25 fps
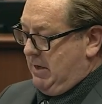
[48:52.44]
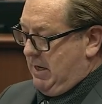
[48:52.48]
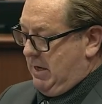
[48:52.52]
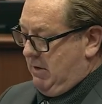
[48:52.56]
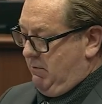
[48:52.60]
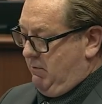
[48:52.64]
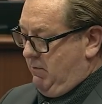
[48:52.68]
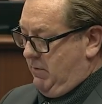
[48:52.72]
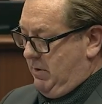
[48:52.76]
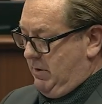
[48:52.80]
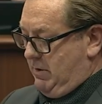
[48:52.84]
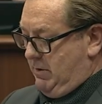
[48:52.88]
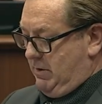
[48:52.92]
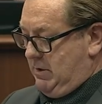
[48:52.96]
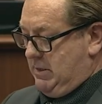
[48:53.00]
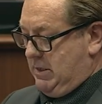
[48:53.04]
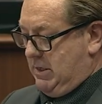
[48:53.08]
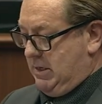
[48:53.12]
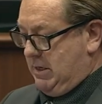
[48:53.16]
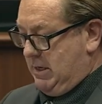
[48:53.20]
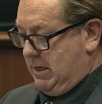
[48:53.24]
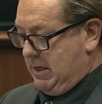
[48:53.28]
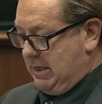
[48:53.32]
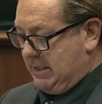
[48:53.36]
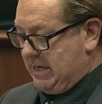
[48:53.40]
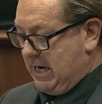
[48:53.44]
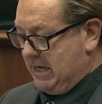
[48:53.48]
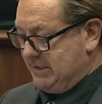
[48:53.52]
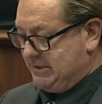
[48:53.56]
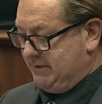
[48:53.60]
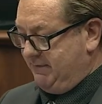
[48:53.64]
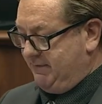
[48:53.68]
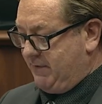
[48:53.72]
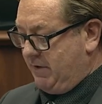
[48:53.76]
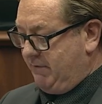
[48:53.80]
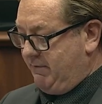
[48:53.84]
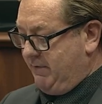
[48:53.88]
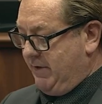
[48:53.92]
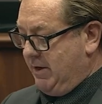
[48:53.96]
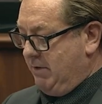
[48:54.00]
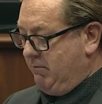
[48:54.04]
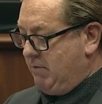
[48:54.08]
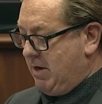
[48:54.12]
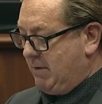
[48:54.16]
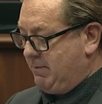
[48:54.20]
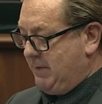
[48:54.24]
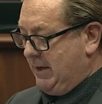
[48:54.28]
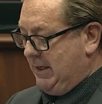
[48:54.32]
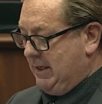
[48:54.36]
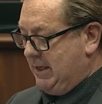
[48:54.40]
a case involving a
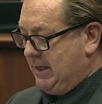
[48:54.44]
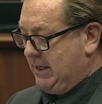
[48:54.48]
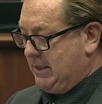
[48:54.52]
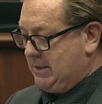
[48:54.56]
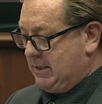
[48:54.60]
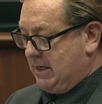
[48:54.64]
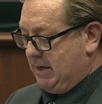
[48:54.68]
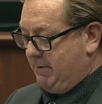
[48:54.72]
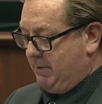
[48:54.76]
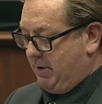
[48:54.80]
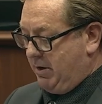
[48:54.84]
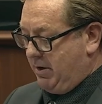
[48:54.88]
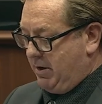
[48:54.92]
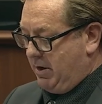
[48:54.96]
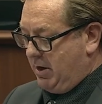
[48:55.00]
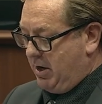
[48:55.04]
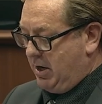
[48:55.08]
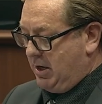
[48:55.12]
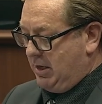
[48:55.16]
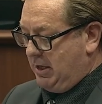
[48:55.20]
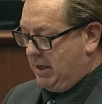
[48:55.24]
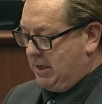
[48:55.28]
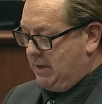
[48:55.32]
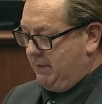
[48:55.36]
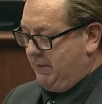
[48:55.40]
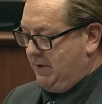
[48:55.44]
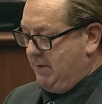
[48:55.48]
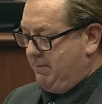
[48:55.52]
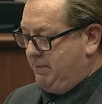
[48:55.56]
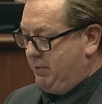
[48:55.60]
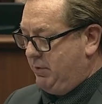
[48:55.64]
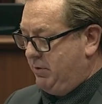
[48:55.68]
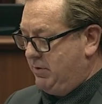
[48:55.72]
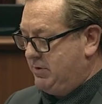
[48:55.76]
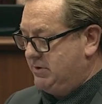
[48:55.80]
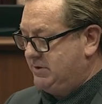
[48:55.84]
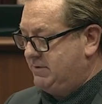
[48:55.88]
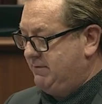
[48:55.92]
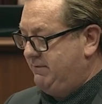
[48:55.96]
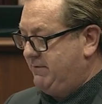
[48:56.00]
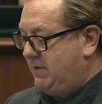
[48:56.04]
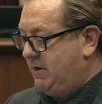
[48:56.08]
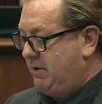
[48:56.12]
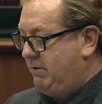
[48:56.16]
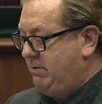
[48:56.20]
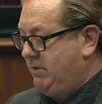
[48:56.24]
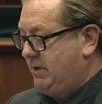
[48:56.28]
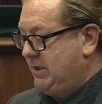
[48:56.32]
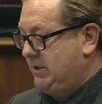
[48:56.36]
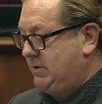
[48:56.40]
rugby league club, highlighted the importance of
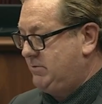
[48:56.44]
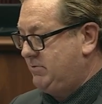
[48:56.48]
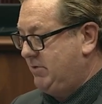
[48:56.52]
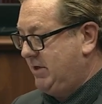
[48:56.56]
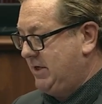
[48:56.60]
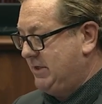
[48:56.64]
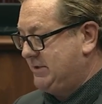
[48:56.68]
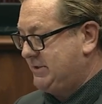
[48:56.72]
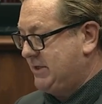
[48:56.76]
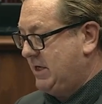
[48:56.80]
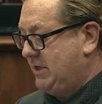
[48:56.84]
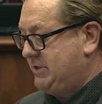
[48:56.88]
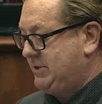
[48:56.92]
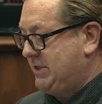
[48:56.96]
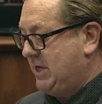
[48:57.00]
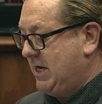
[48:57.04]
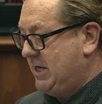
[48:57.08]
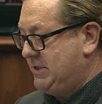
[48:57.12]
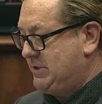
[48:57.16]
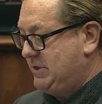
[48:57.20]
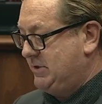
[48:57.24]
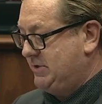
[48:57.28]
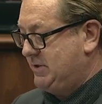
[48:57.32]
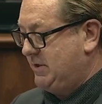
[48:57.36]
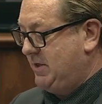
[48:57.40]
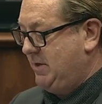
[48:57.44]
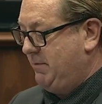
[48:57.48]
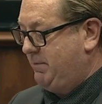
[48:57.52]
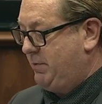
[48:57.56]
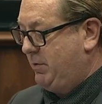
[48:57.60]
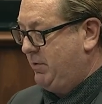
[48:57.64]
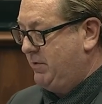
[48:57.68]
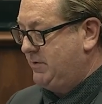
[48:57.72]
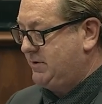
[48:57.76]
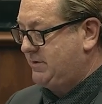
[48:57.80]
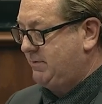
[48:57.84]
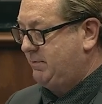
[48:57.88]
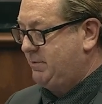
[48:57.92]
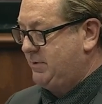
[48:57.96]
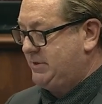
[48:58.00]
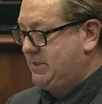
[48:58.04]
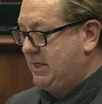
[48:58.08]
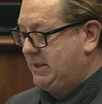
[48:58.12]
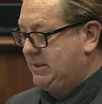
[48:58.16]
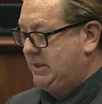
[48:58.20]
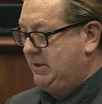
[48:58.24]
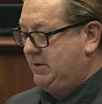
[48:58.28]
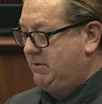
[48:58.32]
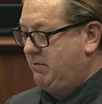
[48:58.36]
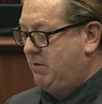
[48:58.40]
voluntary associations and the importance of
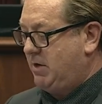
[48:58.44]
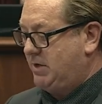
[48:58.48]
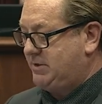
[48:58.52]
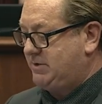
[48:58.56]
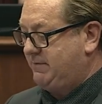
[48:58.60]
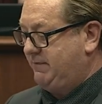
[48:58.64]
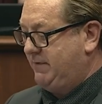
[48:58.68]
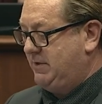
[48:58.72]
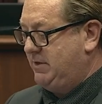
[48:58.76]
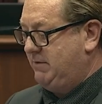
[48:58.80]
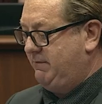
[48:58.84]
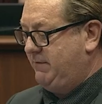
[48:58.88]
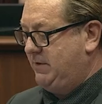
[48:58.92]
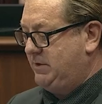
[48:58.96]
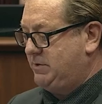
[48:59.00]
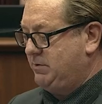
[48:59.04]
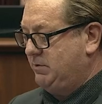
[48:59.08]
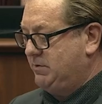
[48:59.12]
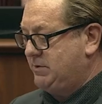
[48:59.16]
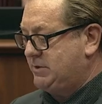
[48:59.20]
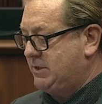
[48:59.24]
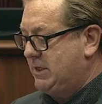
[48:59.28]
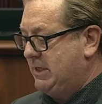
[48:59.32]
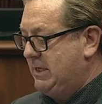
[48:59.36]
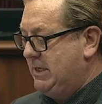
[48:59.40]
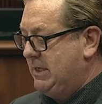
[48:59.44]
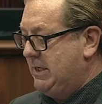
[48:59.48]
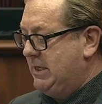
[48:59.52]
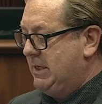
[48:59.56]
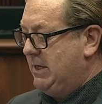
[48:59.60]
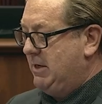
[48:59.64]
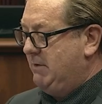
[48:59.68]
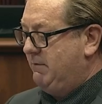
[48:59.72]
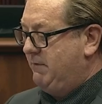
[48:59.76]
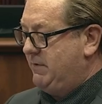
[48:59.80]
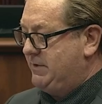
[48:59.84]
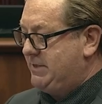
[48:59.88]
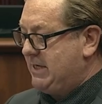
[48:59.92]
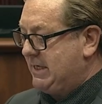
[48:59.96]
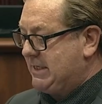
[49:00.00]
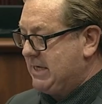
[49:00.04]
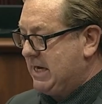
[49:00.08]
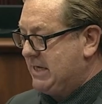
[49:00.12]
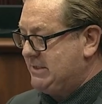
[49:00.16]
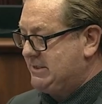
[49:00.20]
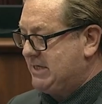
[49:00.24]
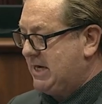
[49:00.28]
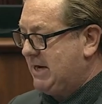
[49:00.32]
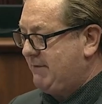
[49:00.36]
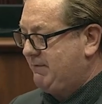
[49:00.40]
protecting the rights of individuals. For
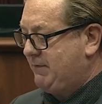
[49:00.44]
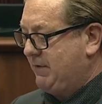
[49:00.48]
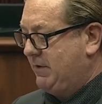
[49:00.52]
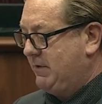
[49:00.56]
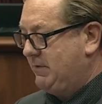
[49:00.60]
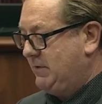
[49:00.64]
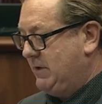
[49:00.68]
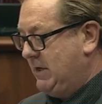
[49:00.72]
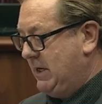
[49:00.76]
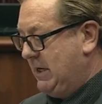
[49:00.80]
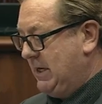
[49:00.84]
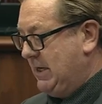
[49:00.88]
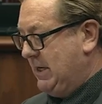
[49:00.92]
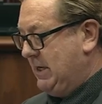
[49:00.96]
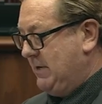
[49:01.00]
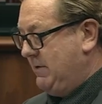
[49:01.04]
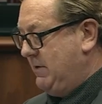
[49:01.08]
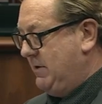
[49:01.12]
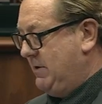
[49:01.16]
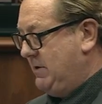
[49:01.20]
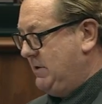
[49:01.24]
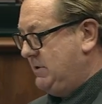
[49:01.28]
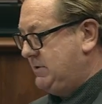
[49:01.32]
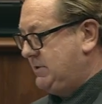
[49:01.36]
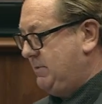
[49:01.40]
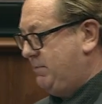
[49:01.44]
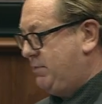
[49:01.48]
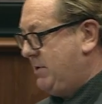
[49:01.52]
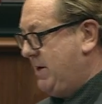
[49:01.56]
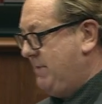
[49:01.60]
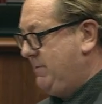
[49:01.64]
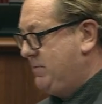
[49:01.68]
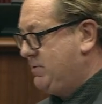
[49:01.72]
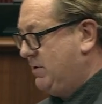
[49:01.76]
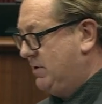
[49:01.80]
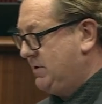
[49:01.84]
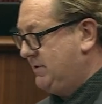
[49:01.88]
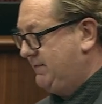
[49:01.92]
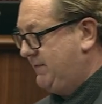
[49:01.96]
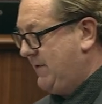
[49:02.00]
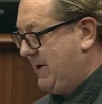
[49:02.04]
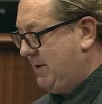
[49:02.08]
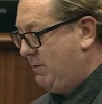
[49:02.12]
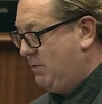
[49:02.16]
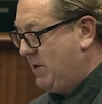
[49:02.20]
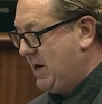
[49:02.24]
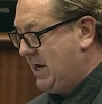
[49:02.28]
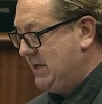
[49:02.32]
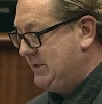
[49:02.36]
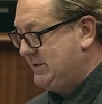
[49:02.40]
decades after, Supreme Courts
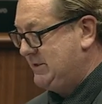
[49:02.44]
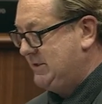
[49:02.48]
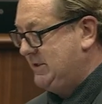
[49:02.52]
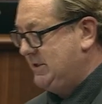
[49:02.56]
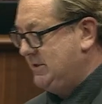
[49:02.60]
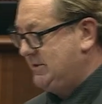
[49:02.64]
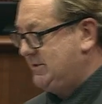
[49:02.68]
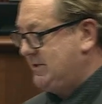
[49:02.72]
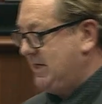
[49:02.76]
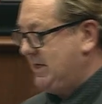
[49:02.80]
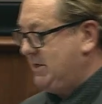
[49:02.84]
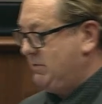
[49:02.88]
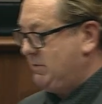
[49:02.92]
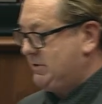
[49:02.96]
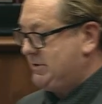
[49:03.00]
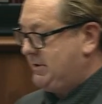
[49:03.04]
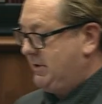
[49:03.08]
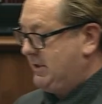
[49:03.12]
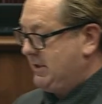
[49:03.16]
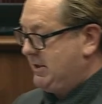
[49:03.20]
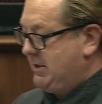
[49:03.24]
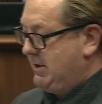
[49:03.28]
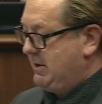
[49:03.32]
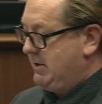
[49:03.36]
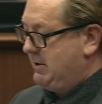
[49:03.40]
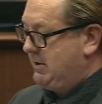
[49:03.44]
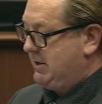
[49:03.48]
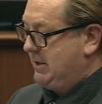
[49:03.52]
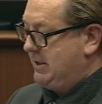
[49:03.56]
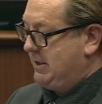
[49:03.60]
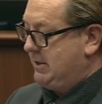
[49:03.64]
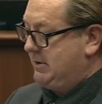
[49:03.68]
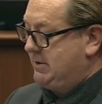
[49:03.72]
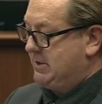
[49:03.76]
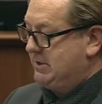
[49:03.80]
found ways to distinguish the